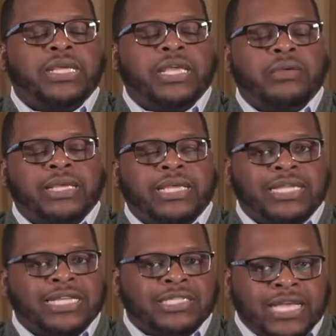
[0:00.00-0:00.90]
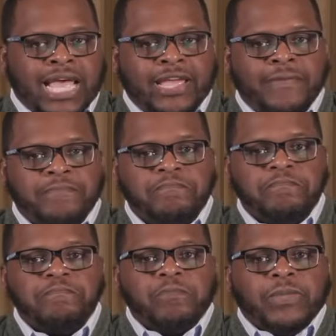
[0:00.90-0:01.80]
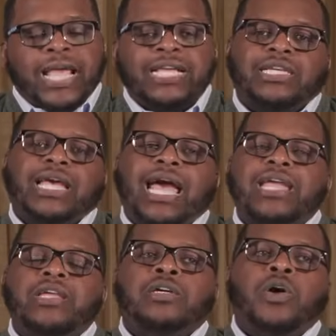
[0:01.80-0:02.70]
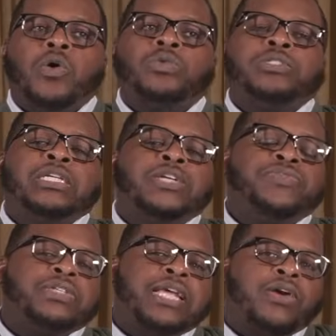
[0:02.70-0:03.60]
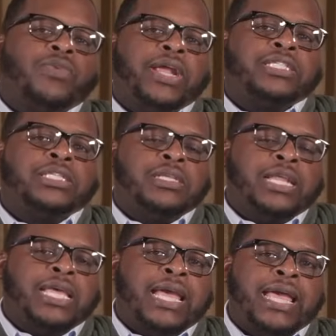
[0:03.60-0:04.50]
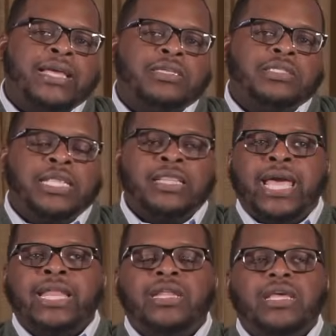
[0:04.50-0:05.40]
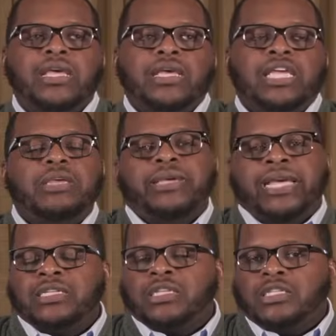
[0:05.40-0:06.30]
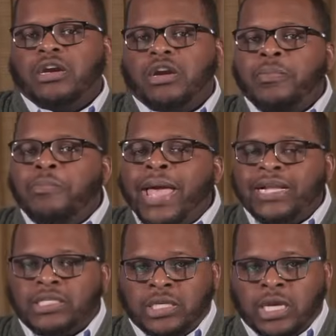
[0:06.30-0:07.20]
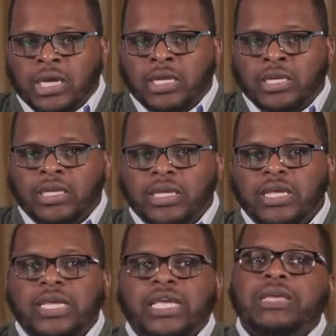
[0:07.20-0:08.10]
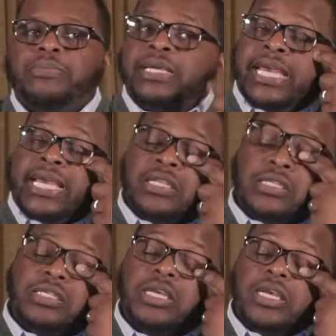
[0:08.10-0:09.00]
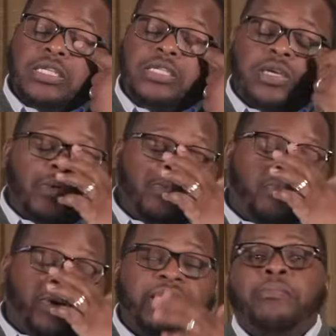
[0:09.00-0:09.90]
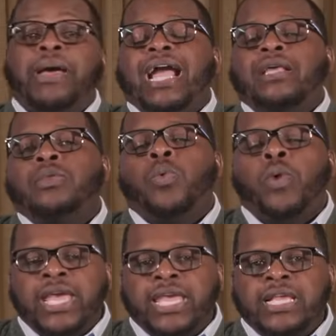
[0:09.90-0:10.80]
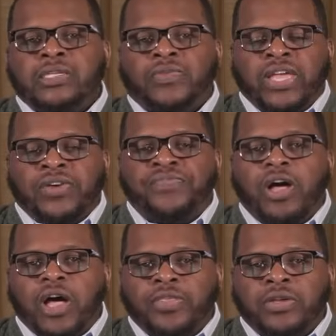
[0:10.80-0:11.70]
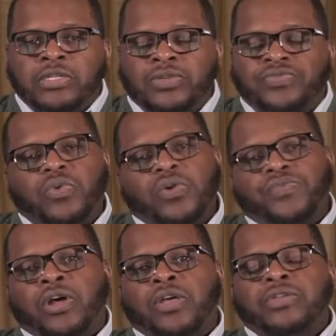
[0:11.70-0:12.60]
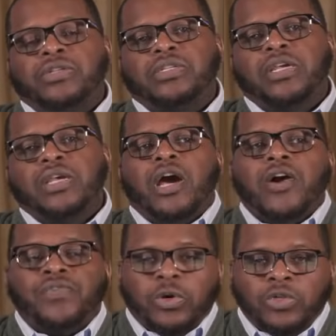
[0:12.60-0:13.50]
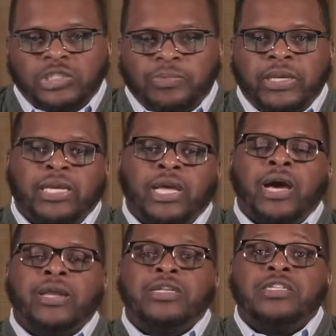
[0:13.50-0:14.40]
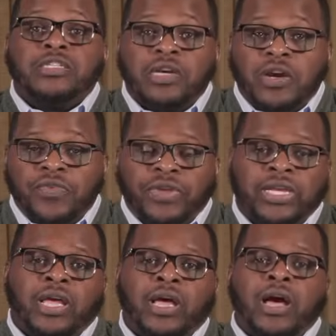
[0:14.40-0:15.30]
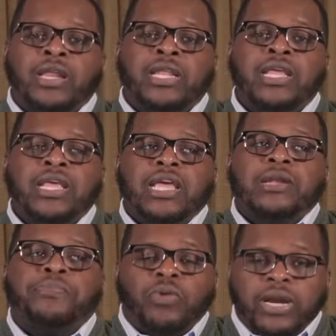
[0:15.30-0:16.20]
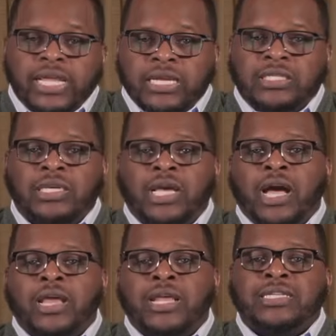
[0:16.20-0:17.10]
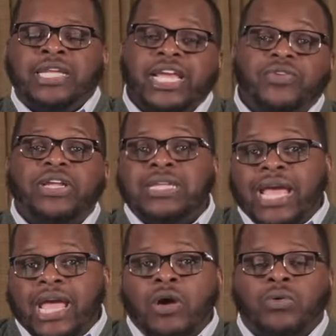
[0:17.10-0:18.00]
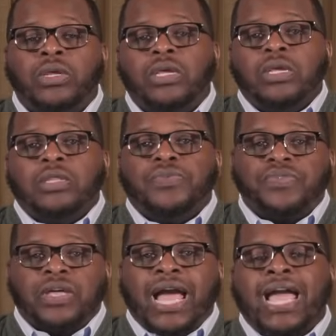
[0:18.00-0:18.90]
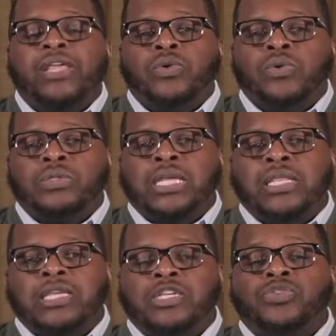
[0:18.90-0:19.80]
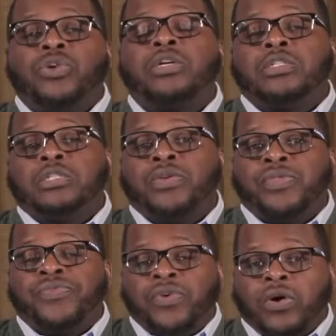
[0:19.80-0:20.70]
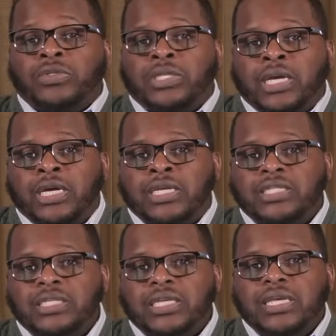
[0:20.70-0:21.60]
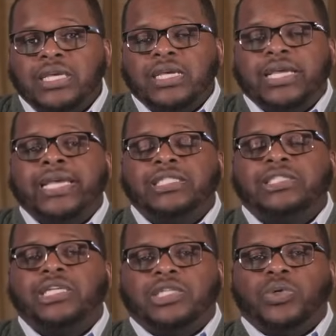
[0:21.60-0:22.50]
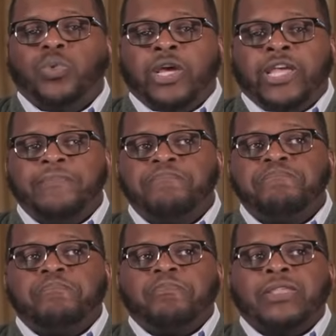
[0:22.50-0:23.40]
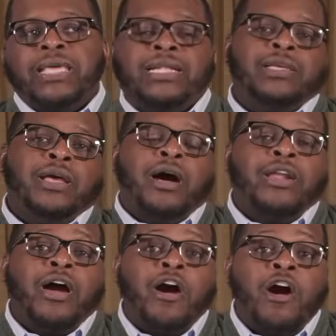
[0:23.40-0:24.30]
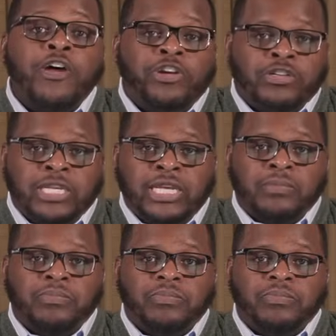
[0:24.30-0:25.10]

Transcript: him is Hezekiah. Hezekiah goes in a different direction than Ahaz in that he begins to turn back to God. He begins to bring back the ways of their fathers and forefathers of worshiping God and serving God and, and praying to God and tearing down the, the idols and the structures of the false gods in such a way that God honors him.